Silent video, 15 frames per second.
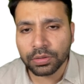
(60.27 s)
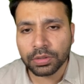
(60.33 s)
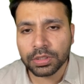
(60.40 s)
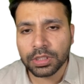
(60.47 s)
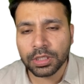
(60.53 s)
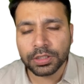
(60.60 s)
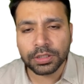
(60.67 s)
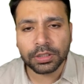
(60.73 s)

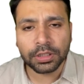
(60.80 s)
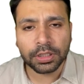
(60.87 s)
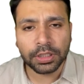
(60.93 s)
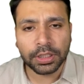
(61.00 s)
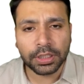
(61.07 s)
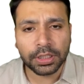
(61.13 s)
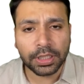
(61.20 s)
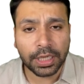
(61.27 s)
resection, they
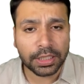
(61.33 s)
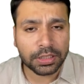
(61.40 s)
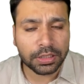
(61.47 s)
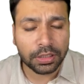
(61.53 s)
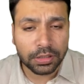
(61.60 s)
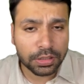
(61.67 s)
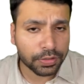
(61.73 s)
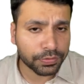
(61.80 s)
need an
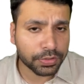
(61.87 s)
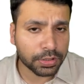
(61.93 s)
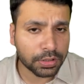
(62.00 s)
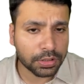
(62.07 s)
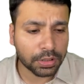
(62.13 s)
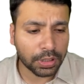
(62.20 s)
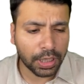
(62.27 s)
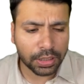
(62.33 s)
extensive
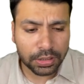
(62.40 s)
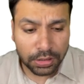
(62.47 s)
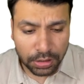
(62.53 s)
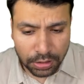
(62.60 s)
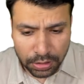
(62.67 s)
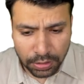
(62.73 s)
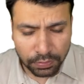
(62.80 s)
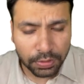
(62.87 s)
surgery,
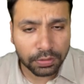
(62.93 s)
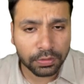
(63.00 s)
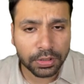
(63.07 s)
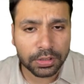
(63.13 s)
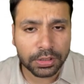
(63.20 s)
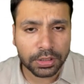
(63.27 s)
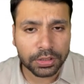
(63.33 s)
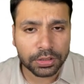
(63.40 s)
extensive liver
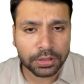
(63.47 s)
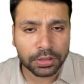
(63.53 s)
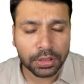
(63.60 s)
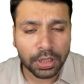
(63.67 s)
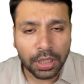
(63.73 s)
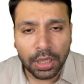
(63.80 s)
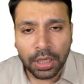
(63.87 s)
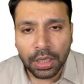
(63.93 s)
resection.
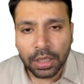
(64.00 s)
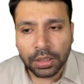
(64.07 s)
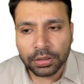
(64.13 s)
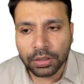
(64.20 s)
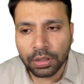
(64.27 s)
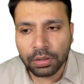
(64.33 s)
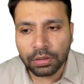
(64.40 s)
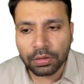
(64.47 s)

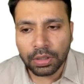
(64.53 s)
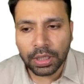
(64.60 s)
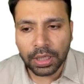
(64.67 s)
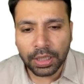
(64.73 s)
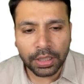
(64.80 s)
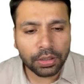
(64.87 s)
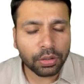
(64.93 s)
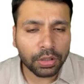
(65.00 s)
Now, I
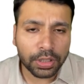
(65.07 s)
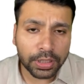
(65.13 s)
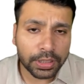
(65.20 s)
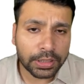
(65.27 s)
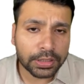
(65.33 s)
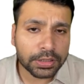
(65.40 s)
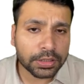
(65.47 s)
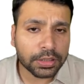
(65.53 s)
had already
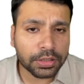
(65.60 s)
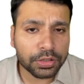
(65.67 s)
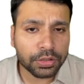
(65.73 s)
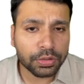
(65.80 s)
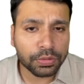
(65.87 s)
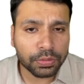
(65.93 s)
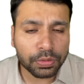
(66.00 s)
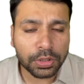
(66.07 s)
discussed
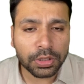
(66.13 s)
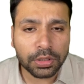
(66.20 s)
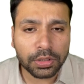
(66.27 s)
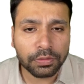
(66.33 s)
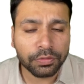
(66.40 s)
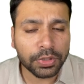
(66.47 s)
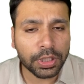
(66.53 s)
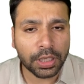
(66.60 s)
you,
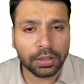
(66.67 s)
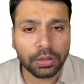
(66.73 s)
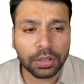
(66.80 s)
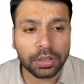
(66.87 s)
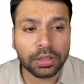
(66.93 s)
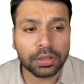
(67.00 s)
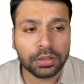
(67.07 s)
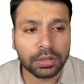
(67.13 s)
we
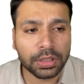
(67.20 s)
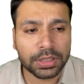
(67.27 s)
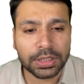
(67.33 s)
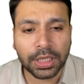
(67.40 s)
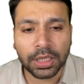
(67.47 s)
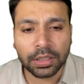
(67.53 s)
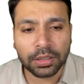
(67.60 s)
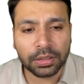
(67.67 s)
cannot
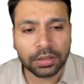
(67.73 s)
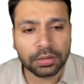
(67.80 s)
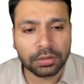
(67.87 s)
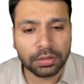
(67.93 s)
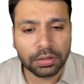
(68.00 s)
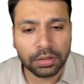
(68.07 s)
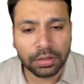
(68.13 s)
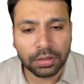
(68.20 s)
resect
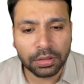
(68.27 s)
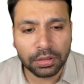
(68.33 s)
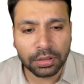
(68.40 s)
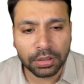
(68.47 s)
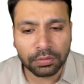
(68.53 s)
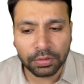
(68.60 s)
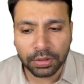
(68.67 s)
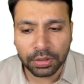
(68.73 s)

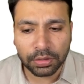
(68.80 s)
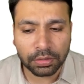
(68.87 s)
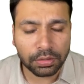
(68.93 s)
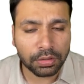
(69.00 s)
liver.